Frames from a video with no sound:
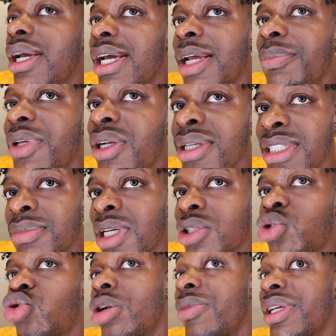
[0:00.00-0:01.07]
and because I'm not
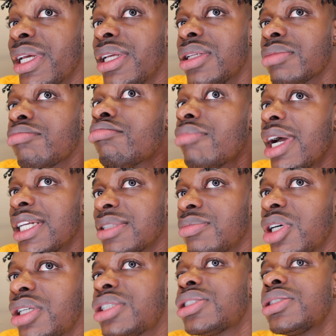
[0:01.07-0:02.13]
trimming it as
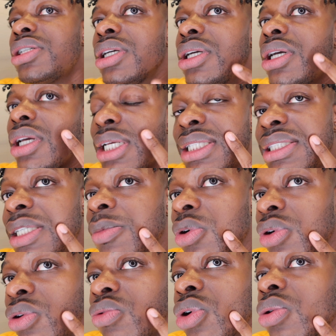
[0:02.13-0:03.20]
much, it's able
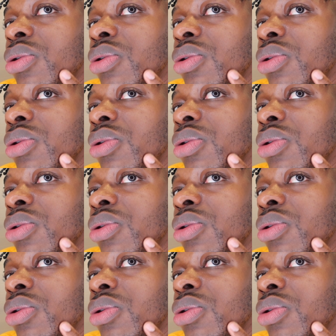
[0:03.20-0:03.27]
to grow,